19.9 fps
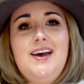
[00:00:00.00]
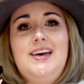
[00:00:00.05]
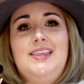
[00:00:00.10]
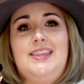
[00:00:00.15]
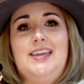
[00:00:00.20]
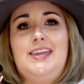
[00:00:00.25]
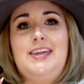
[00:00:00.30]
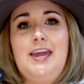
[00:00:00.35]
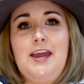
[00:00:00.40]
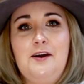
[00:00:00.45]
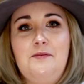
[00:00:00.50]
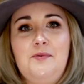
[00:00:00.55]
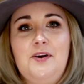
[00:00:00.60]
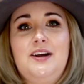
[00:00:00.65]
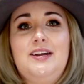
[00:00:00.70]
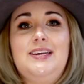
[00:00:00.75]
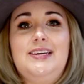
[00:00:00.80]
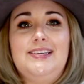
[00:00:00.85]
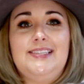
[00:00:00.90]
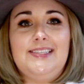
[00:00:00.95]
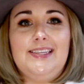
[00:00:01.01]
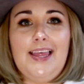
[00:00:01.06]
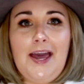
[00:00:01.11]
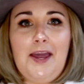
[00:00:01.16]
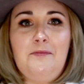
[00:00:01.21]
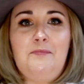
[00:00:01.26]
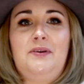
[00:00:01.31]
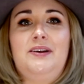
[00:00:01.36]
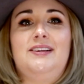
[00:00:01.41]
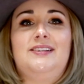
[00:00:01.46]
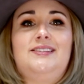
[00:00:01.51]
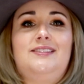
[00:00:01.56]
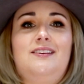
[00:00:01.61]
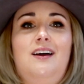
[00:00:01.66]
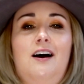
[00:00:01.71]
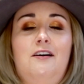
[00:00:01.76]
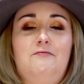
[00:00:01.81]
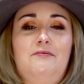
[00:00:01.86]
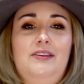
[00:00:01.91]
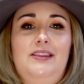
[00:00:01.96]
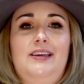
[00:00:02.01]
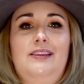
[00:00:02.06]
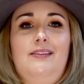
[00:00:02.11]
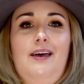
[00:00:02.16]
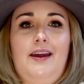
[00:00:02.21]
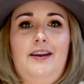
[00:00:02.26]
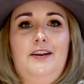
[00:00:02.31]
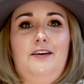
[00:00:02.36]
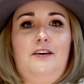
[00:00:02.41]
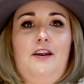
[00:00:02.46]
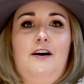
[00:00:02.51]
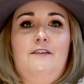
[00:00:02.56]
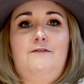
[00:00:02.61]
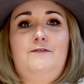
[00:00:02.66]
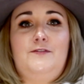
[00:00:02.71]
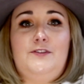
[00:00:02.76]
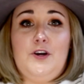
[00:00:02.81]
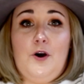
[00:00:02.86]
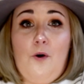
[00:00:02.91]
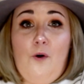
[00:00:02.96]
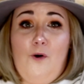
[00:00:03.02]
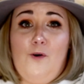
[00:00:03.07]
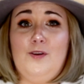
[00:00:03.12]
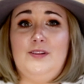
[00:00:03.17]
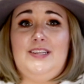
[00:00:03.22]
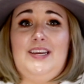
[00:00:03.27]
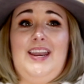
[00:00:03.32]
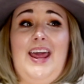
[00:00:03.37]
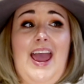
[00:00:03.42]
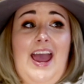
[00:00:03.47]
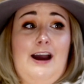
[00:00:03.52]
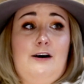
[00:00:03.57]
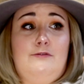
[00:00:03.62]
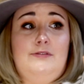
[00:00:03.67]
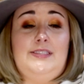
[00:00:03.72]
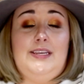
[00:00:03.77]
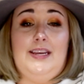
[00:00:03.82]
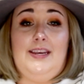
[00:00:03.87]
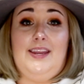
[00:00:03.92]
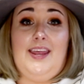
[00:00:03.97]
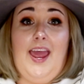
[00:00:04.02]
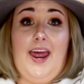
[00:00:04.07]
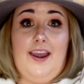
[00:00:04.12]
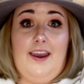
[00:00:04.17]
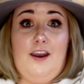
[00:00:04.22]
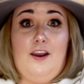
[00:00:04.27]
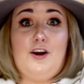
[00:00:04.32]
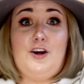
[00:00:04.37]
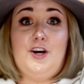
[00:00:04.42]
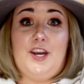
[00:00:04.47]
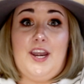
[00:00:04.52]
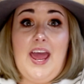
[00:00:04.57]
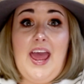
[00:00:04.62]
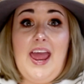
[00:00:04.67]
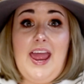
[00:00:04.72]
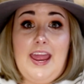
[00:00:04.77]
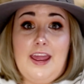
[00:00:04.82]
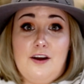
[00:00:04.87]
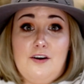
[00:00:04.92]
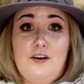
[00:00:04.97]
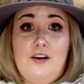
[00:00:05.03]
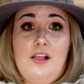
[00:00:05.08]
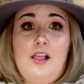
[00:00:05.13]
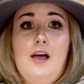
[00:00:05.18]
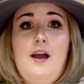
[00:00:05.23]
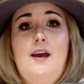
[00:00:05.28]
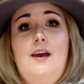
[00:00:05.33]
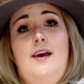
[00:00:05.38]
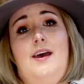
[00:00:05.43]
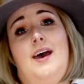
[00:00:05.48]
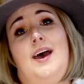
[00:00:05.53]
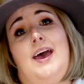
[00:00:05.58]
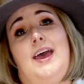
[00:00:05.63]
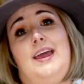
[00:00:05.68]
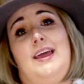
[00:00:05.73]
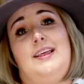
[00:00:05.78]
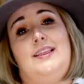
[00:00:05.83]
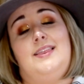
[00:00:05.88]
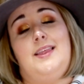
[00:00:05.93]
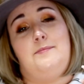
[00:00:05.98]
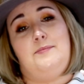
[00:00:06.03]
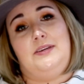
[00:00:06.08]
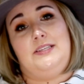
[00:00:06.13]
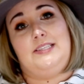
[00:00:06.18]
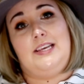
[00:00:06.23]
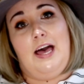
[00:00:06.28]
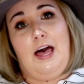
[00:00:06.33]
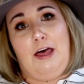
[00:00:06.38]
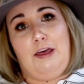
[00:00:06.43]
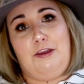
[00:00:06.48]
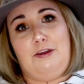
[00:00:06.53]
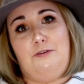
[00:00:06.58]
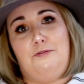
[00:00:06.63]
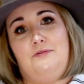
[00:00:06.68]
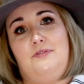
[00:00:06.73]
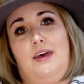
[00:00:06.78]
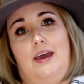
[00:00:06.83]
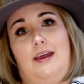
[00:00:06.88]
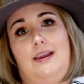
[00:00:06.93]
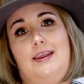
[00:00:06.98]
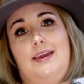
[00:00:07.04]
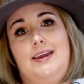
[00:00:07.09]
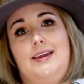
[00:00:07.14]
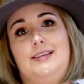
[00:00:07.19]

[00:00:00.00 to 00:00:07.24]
The camera is light, but it's not really light enough to hold it out and get it a good angle. And let me tell you that